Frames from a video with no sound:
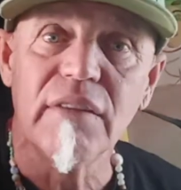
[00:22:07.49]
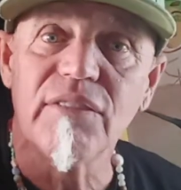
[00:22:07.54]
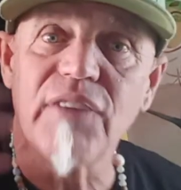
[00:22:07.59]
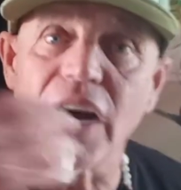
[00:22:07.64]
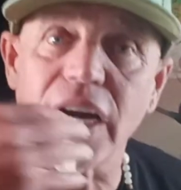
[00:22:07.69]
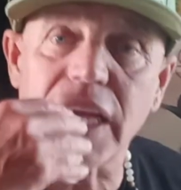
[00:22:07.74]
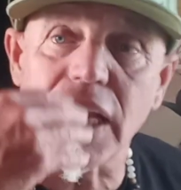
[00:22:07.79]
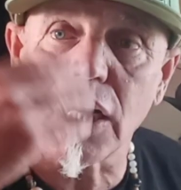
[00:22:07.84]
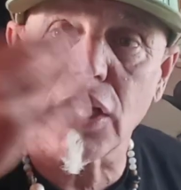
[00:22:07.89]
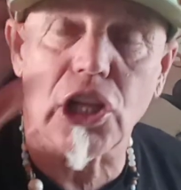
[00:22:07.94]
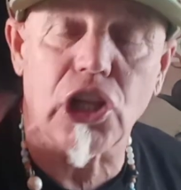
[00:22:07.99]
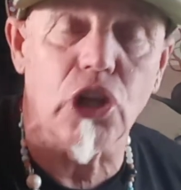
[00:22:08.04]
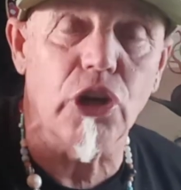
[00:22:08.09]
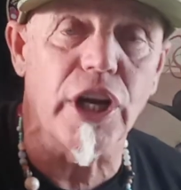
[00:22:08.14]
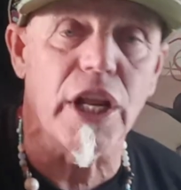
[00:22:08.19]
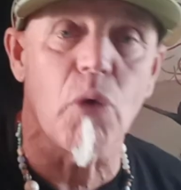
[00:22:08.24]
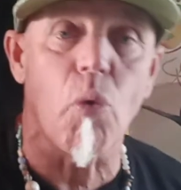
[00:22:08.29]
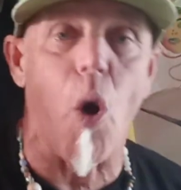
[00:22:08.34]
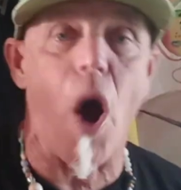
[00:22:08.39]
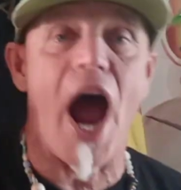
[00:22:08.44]
fucking
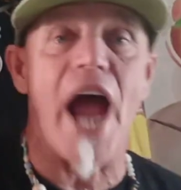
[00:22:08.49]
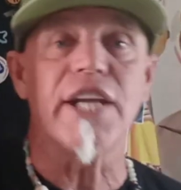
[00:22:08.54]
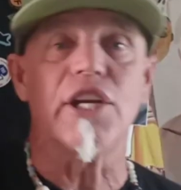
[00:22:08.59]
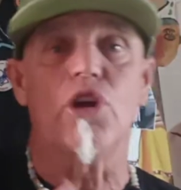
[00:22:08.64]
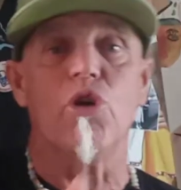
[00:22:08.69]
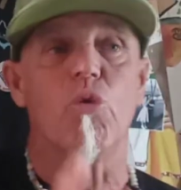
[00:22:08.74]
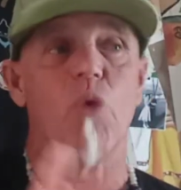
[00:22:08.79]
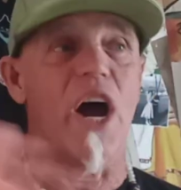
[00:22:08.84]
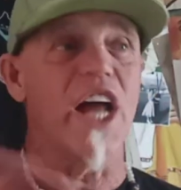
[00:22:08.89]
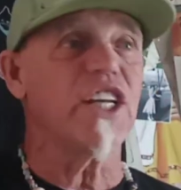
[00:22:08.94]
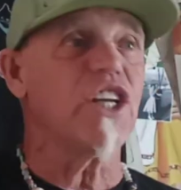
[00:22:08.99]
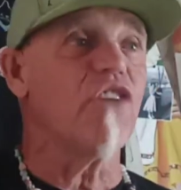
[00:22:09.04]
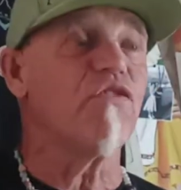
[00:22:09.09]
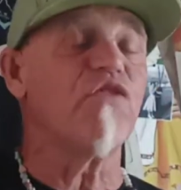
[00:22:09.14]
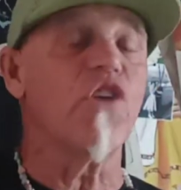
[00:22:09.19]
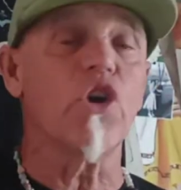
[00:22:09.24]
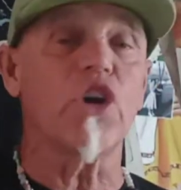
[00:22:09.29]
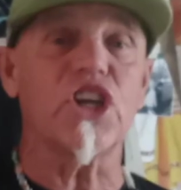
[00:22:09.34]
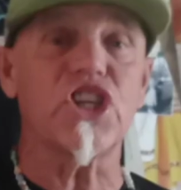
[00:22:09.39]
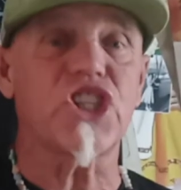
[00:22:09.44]
including Wyden, who went to
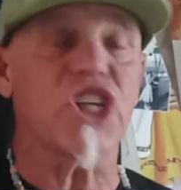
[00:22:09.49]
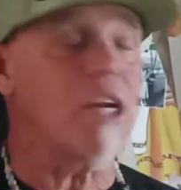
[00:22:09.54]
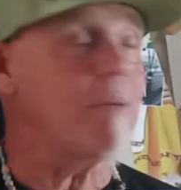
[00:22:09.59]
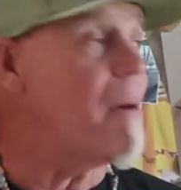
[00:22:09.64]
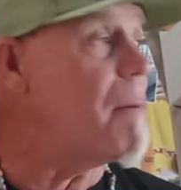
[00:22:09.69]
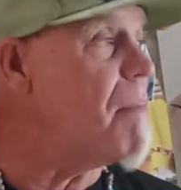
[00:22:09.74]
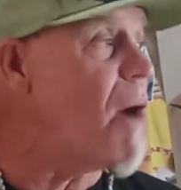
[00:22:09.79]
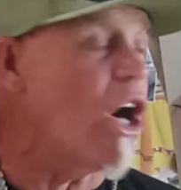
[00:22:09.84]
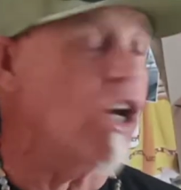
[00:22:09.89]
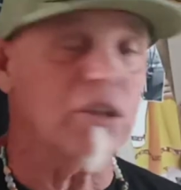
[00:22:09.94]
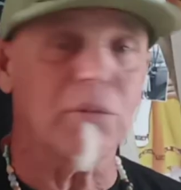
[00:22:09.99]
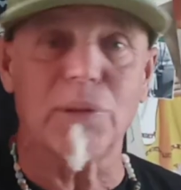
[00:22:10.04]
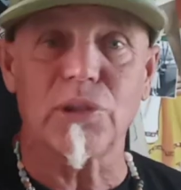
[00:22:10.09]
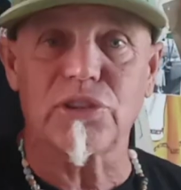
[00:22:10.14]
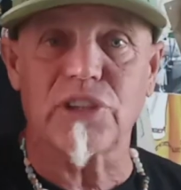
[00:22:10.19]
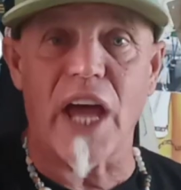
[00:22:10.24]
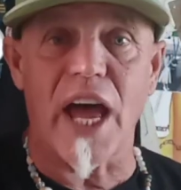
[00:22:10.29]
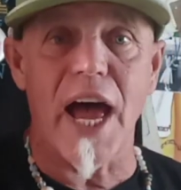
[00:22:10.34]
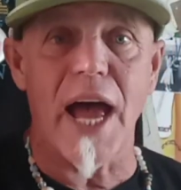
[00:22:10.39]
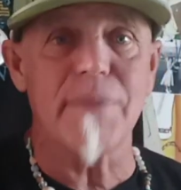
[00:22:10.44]
Fukushima
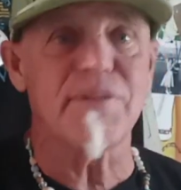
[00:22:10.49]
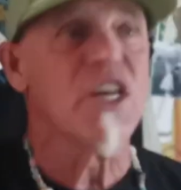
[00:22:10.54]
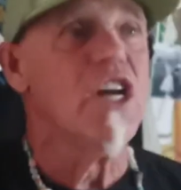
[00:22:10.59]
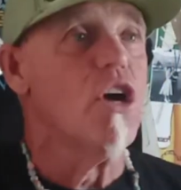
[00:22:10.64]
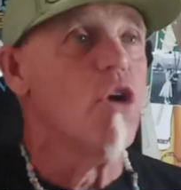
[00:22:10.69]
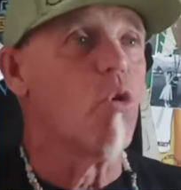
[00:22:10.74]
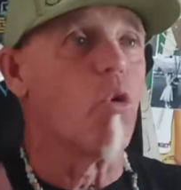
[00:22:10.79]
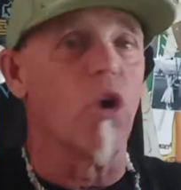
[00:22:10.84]
multiple times.